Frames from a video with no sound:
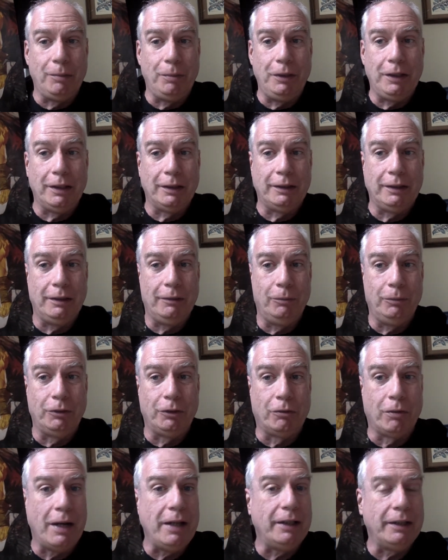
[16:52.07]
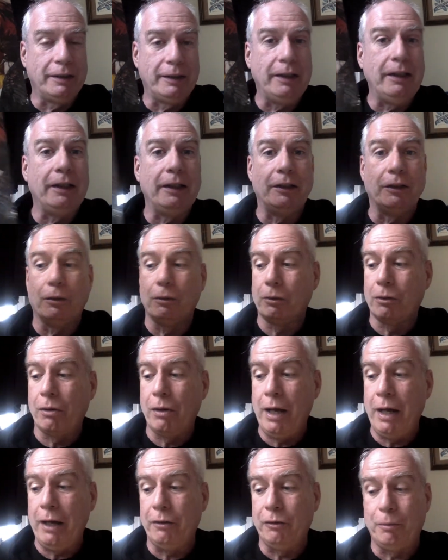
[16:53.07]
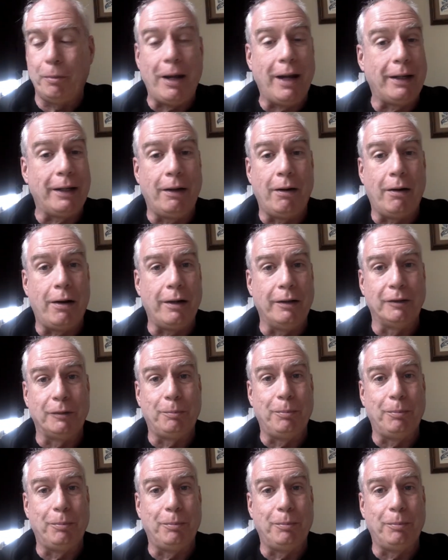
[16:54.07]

because it was great to see these old creators back in harness.